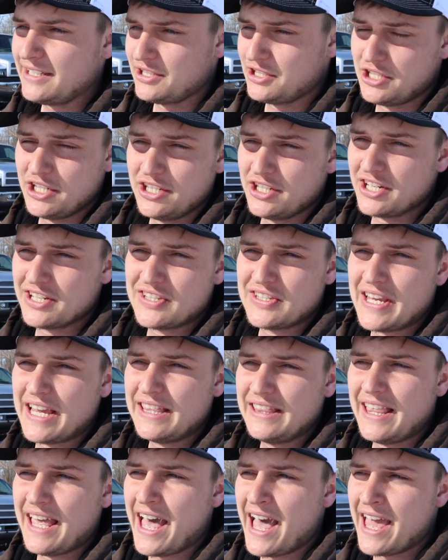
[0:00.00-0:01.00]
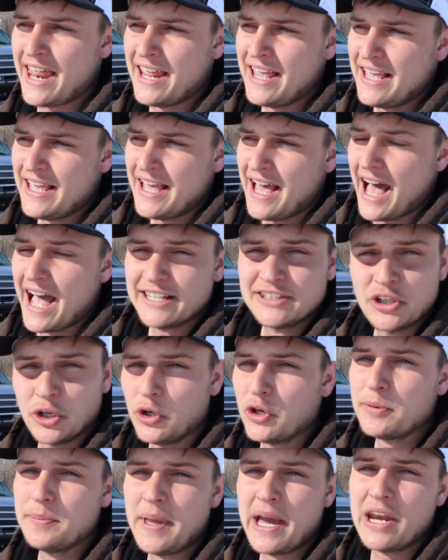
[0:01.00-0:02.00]
She just said that I
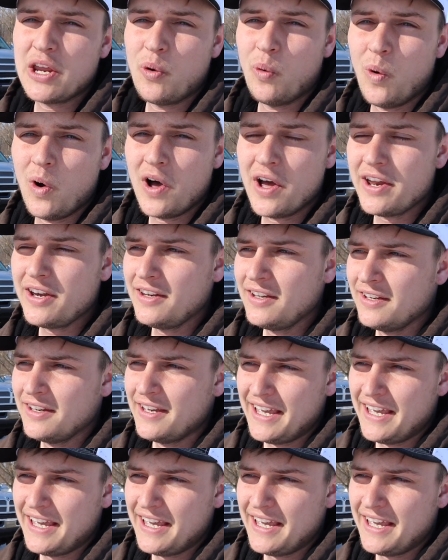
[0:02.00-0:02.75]
told him that he won,